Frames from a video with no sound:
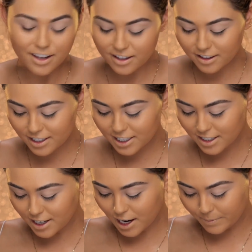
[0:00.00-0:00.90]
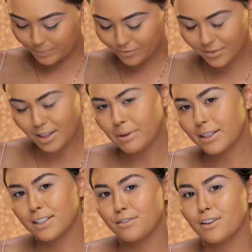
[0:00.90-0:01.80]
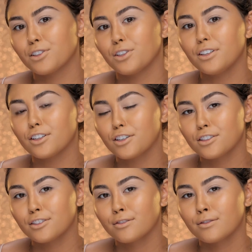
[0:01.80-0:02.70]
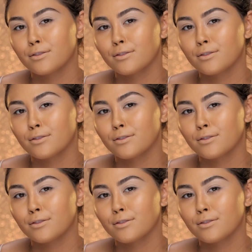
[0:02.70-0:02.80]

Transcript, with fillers: I think this is um, the best I've ever looked.